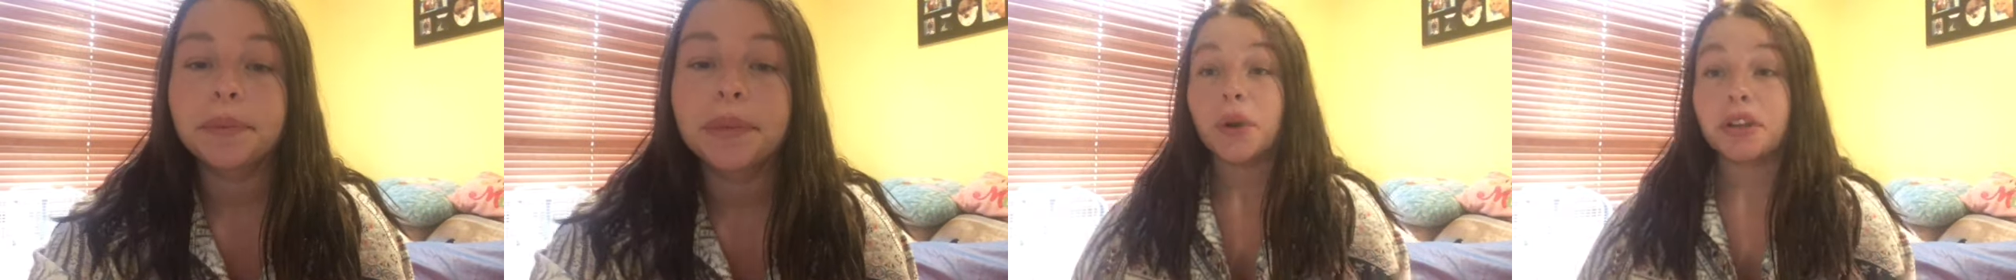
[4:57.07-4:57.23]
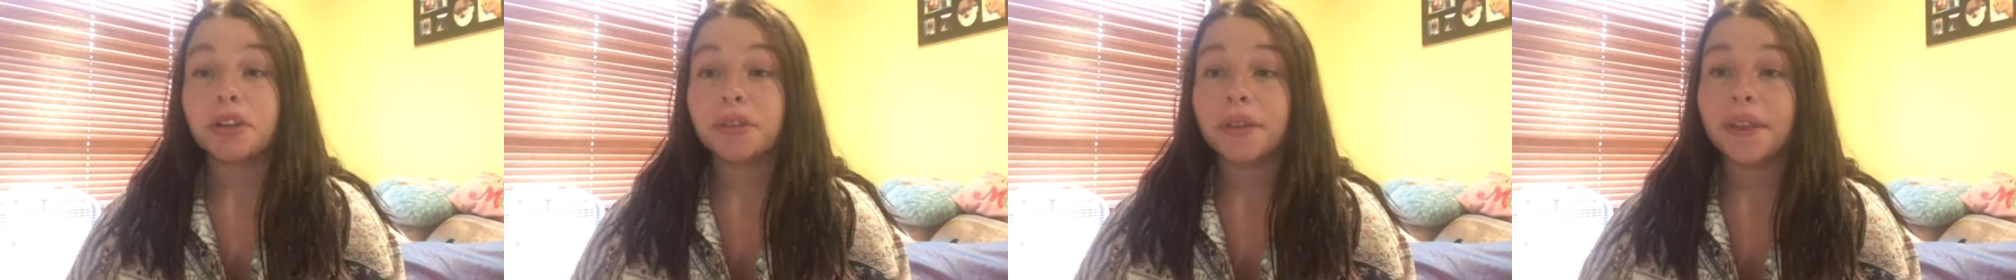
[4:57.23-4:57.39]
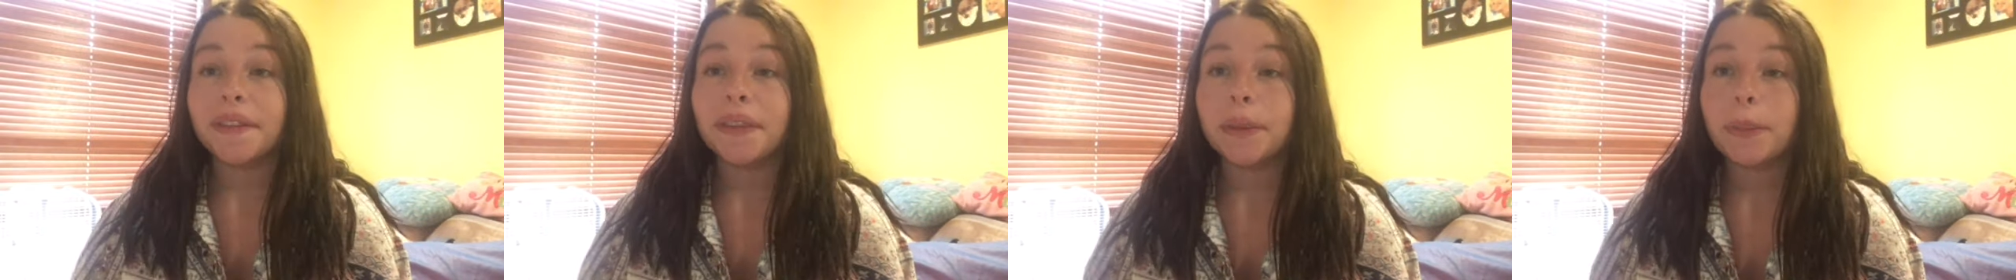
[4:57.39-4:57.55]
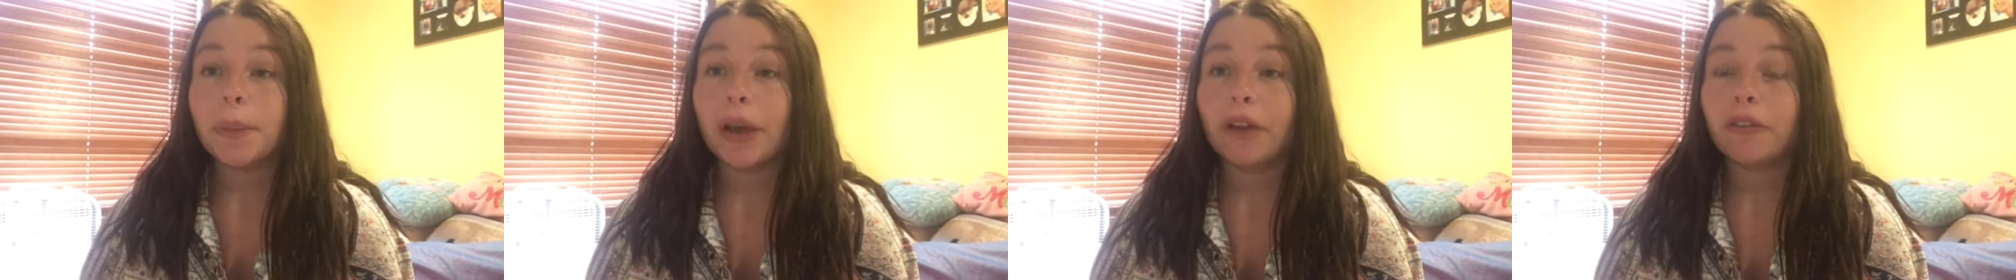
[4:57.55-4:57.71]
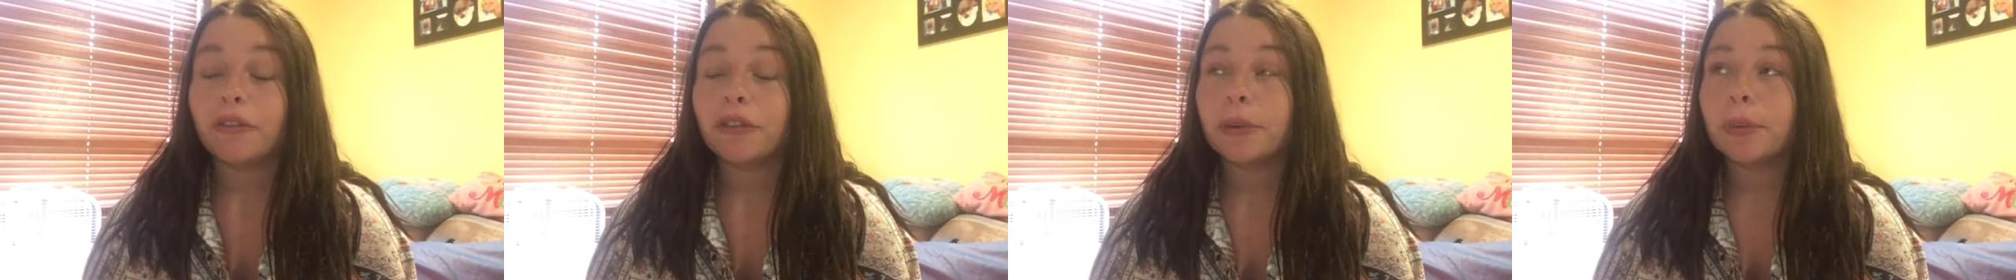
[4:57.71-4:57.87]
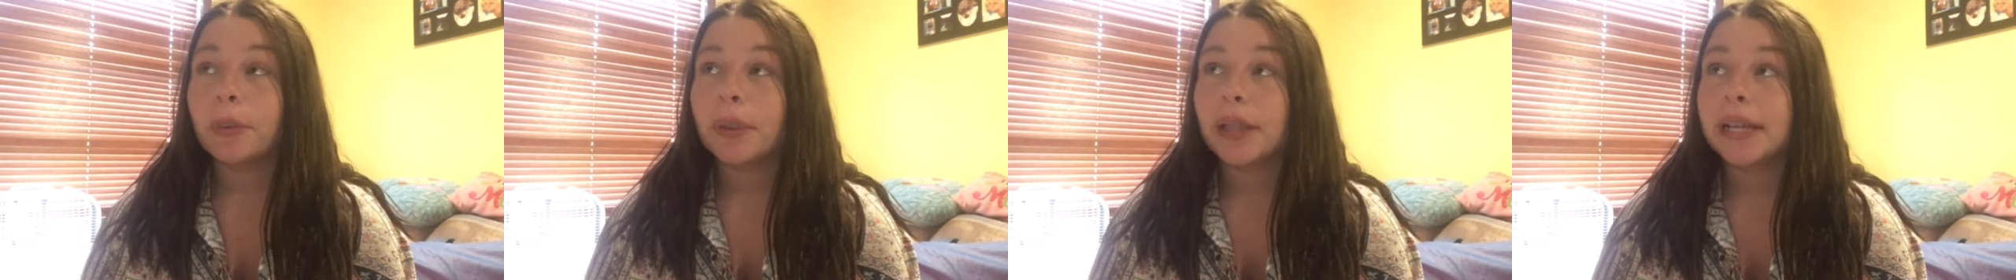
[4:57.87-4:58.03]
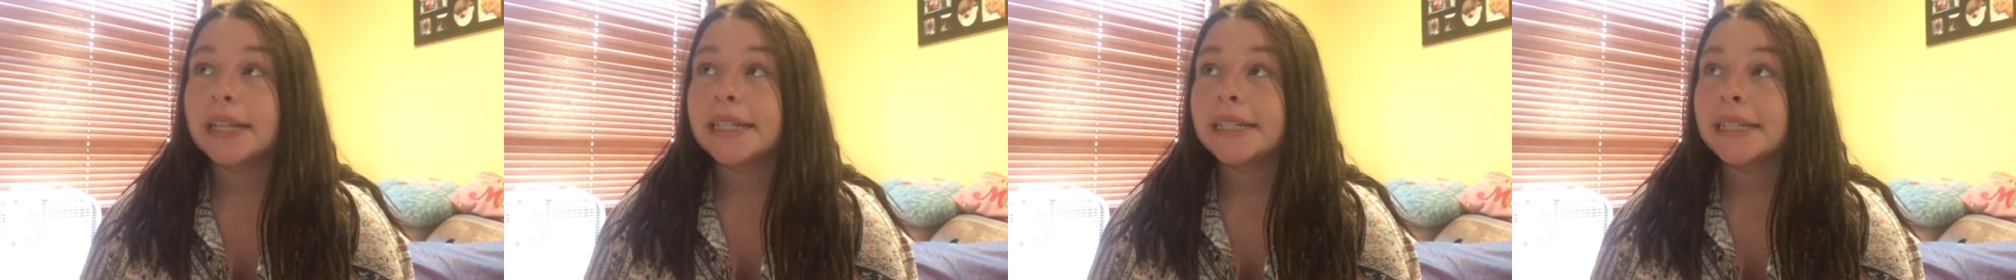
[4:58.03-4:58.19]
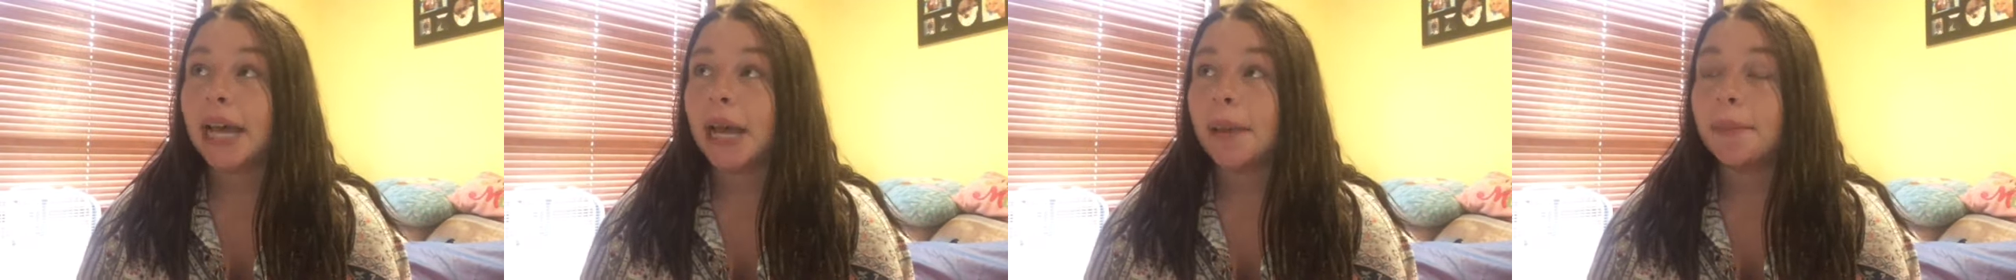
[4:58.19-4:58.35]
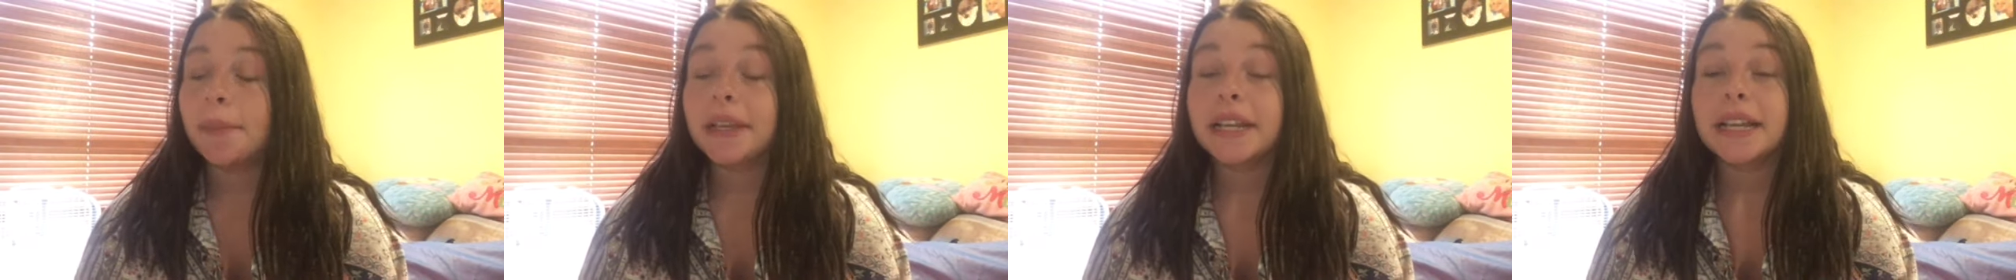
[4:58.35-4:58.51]
And you let them out for
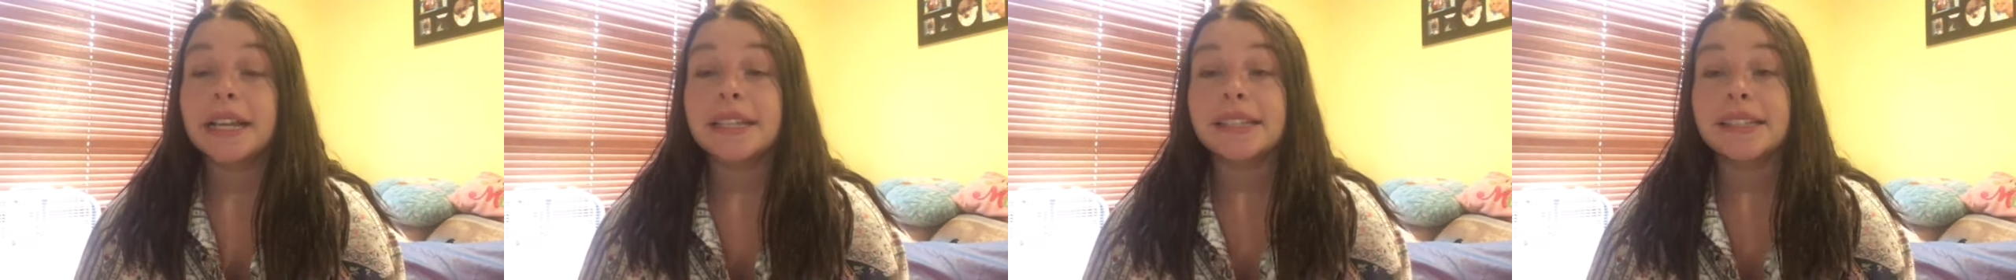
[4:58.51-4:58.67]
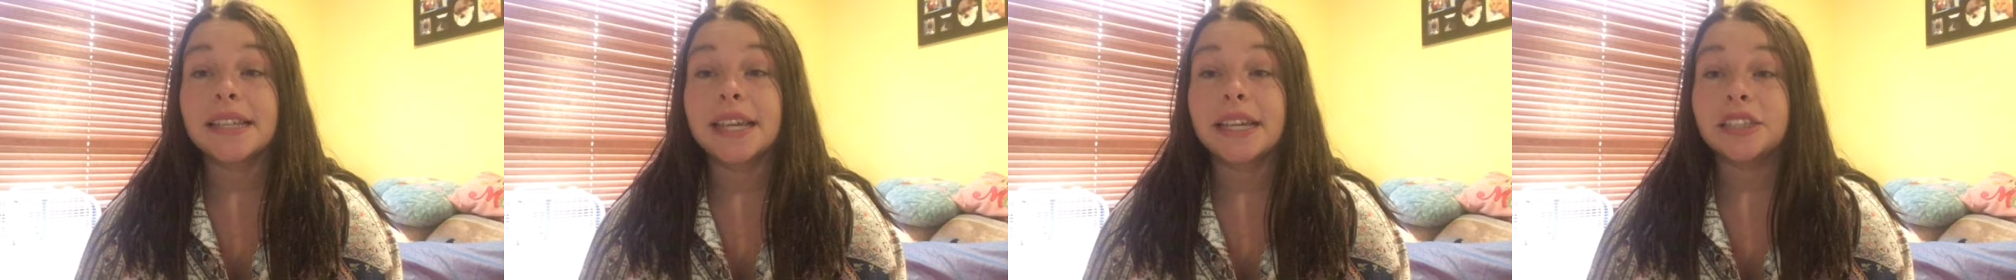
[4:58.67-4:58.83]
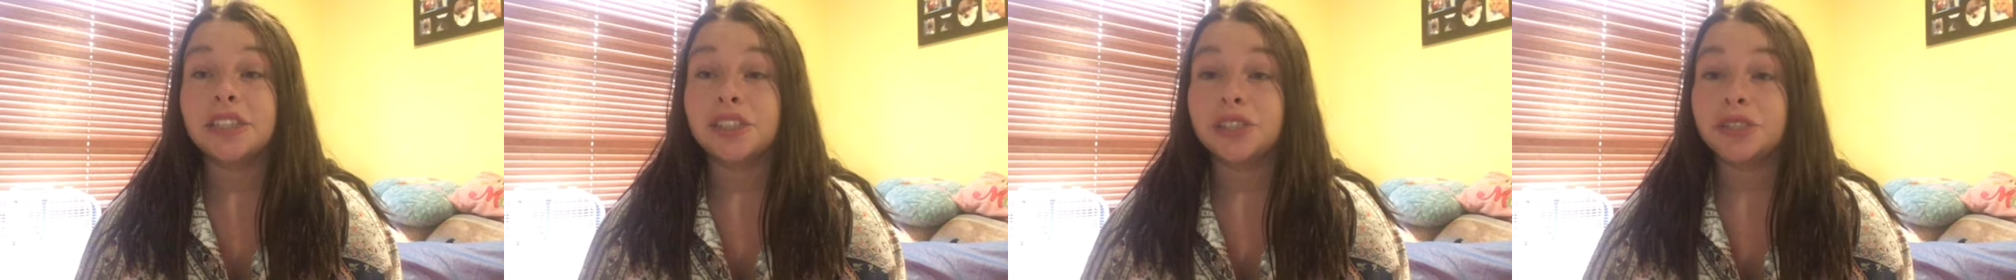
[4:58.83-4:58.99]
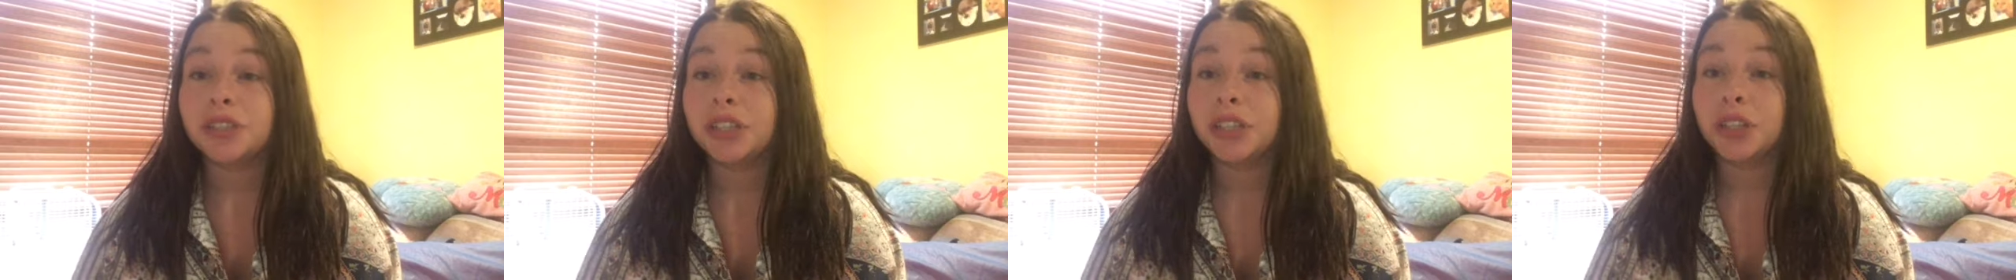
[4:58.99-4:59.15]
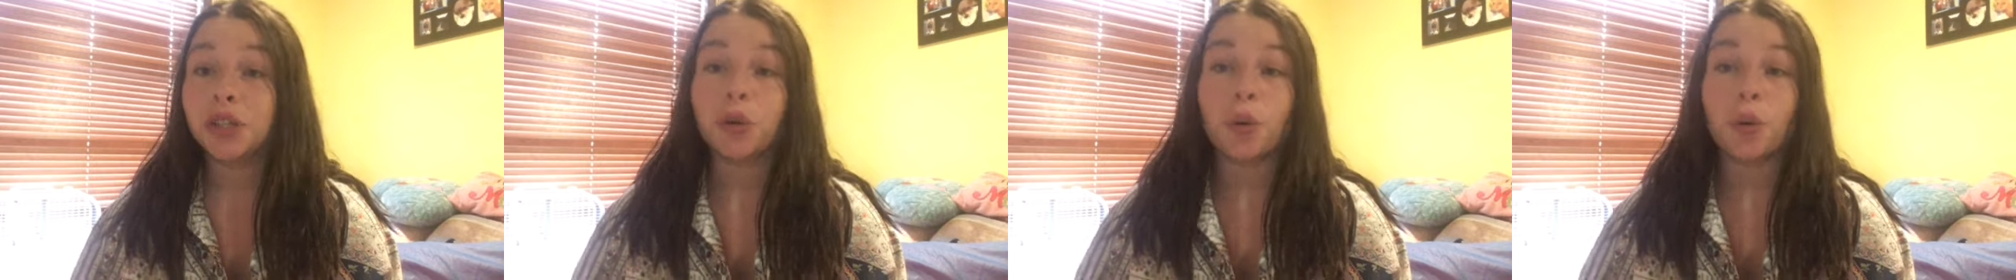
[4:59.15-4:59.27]
playtime because they do need